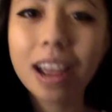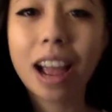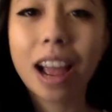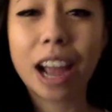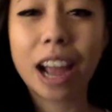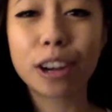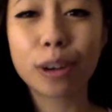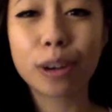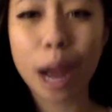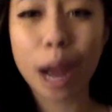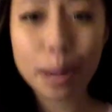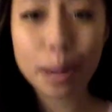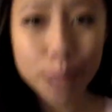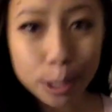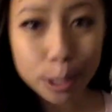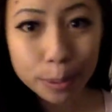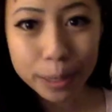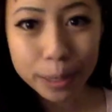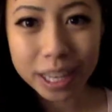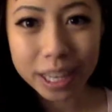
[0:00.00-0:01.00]
I know I'm
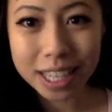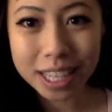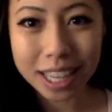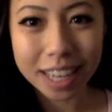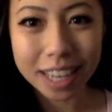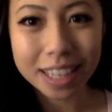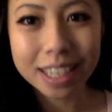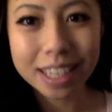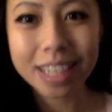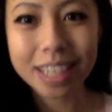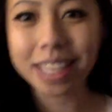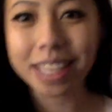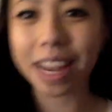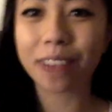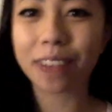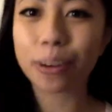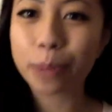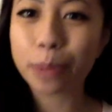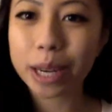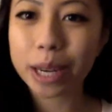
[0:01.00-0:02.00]
super excited to see
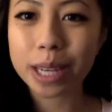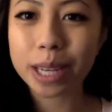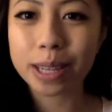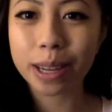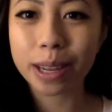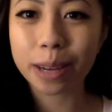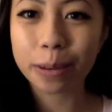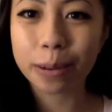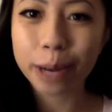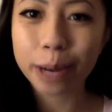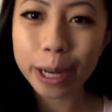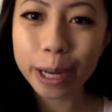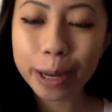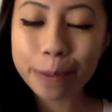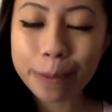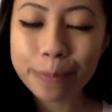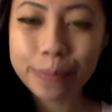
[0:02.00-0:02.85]
everybody's good work.